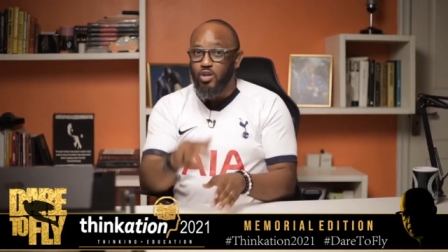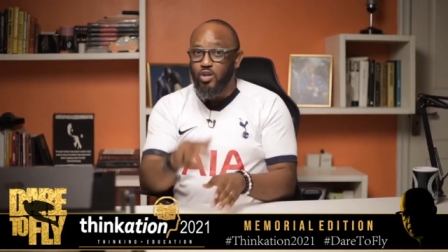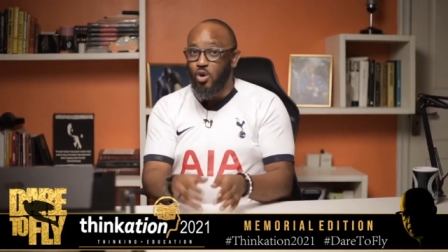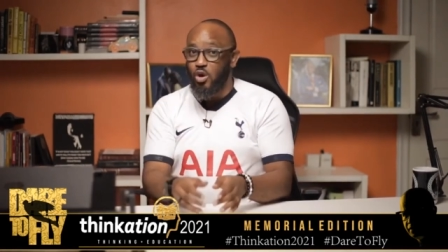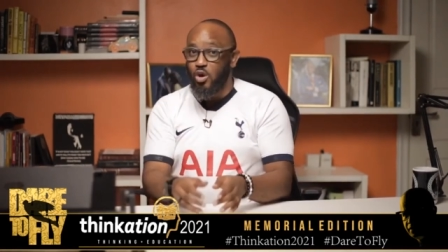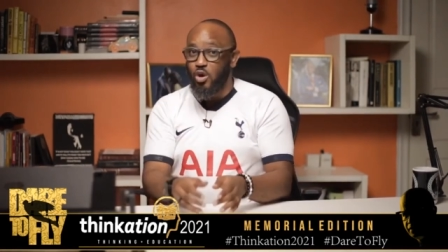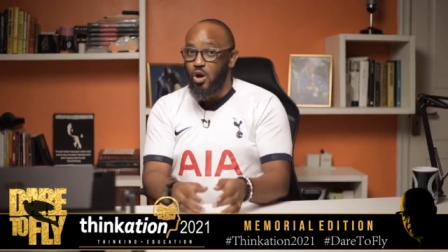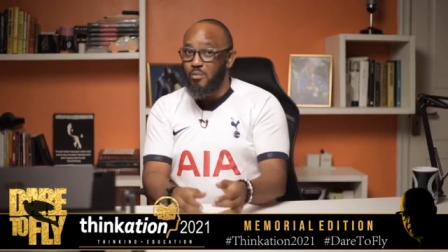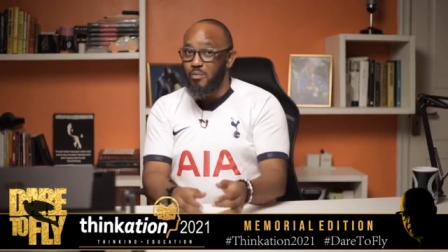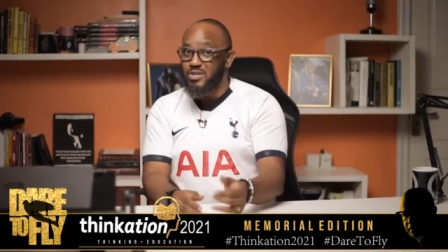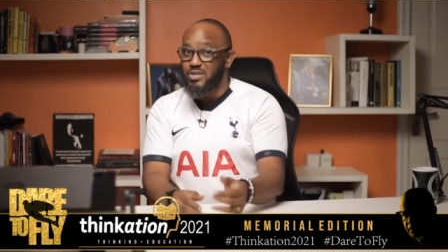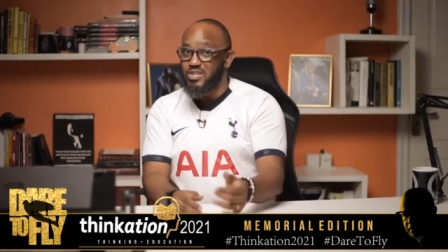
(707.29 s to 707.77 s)

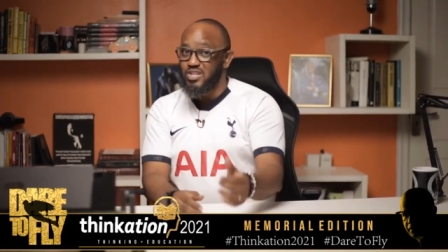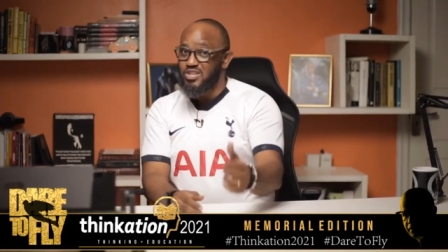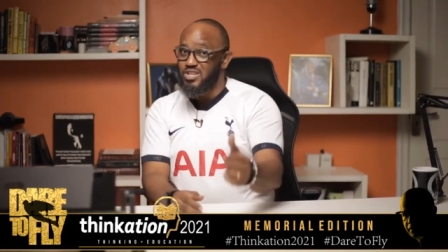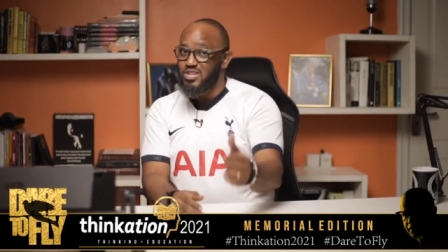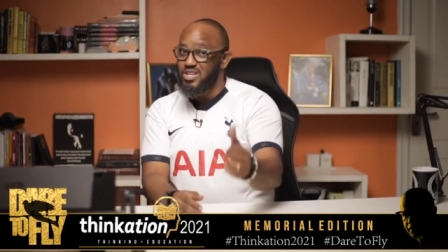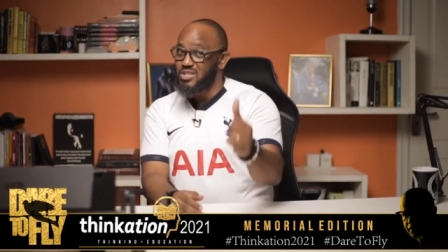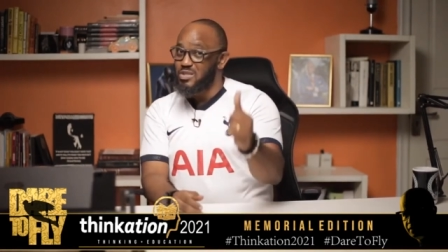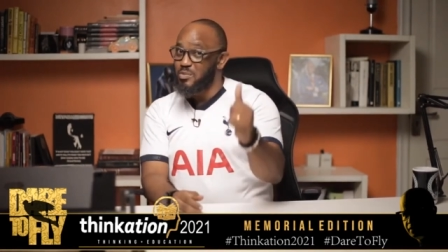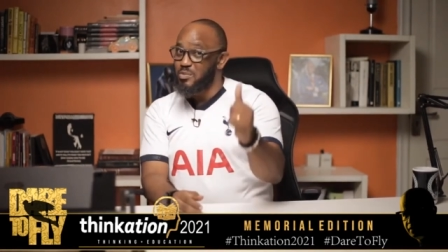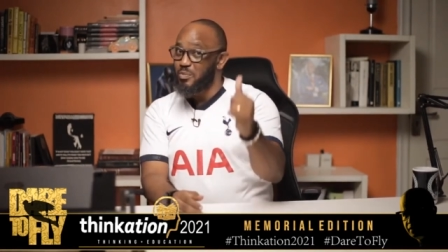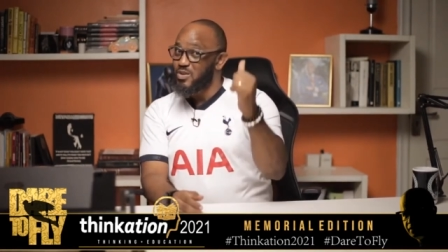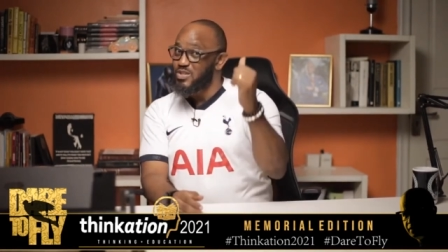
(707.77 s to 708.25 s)
your
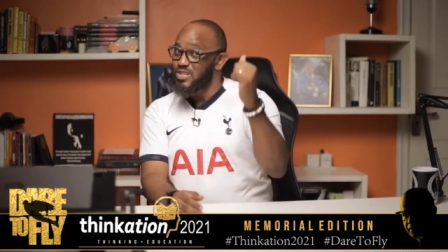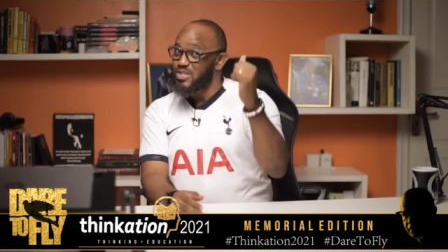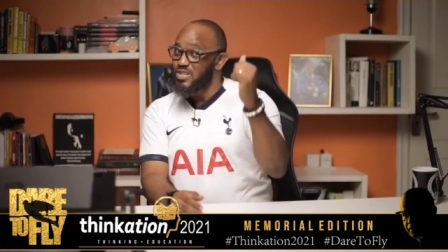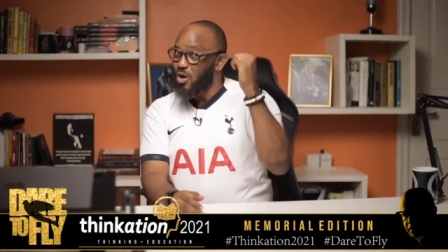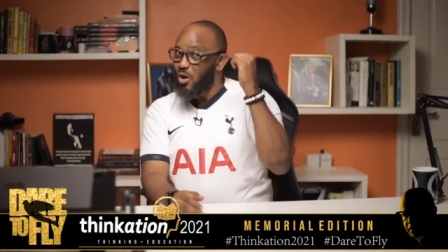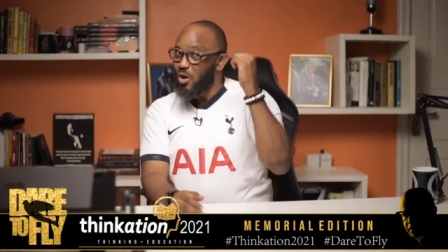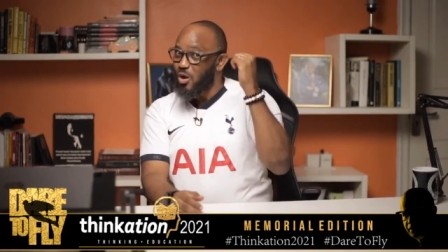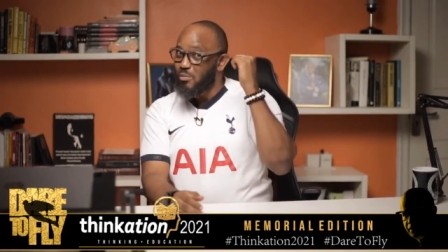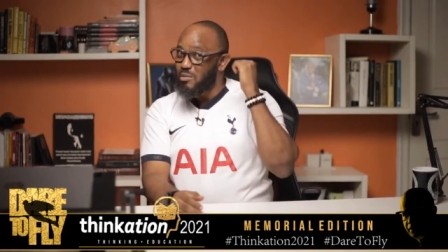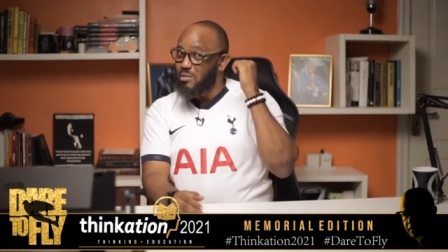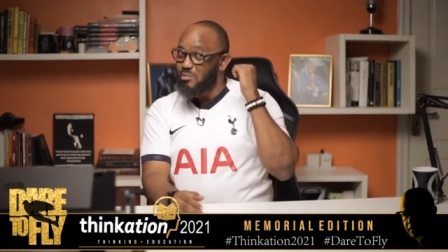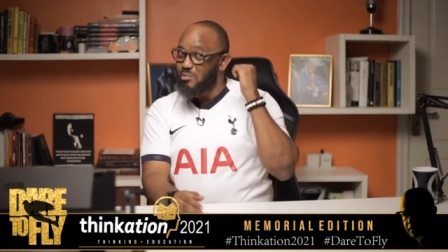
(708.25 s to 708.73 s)
competition is the person
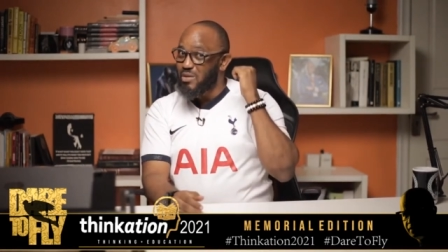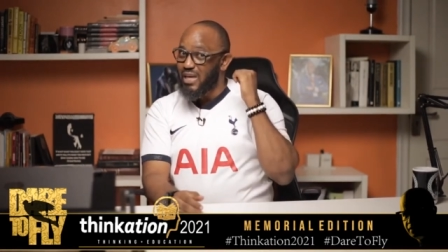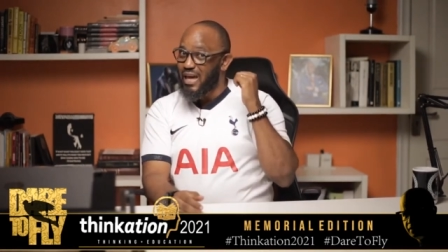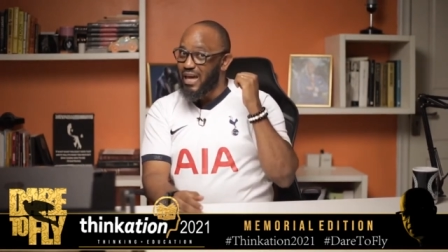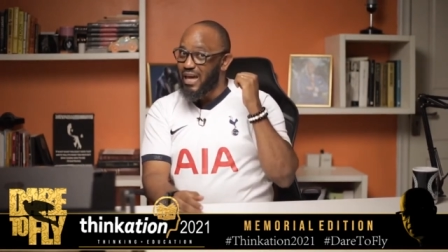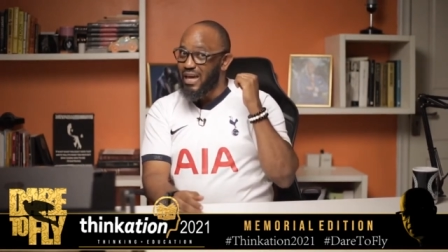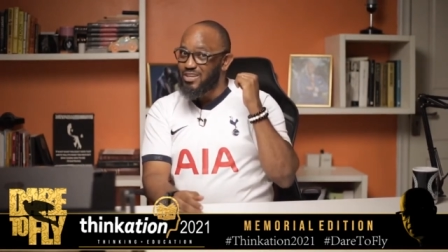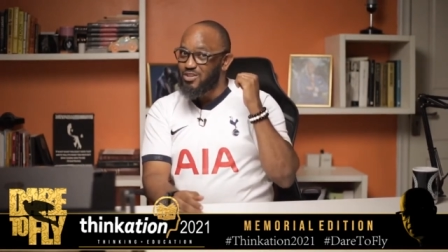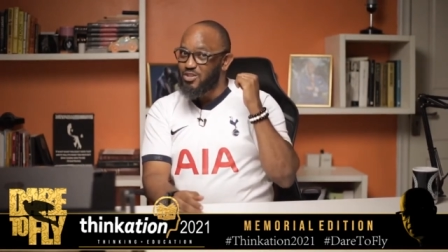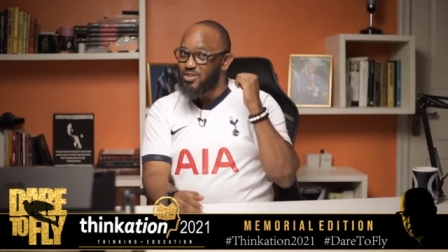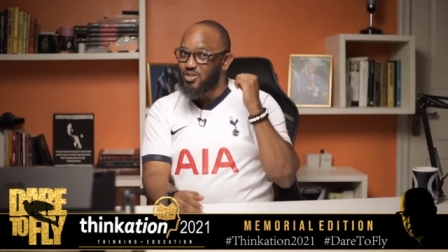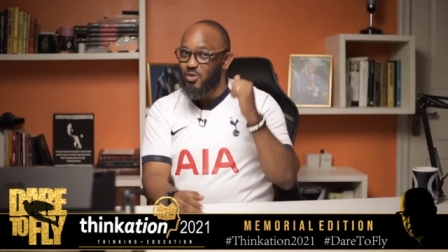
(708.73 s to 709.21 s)
coming
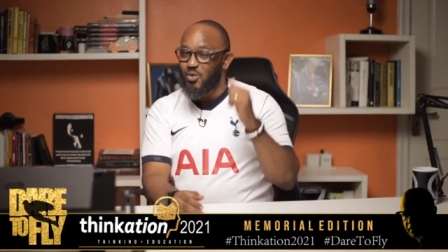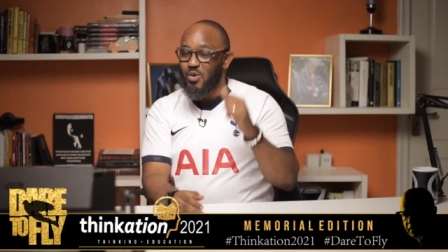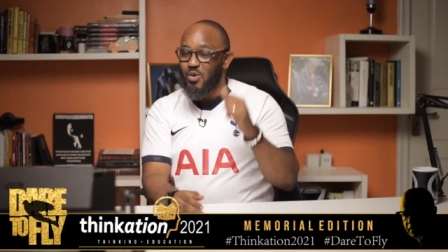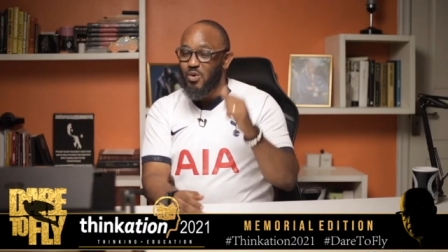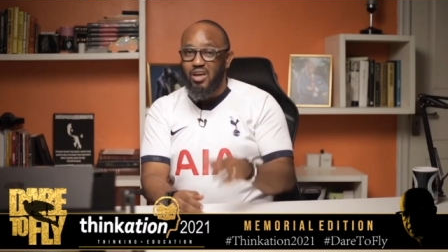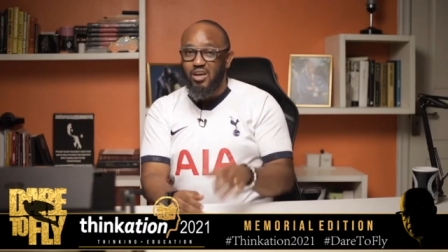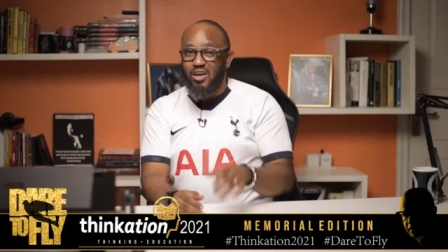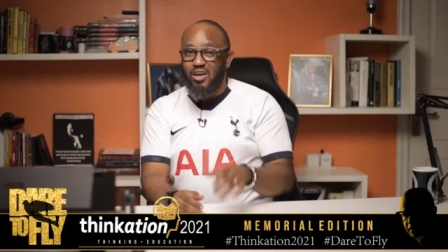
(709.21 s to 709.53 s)
behind you.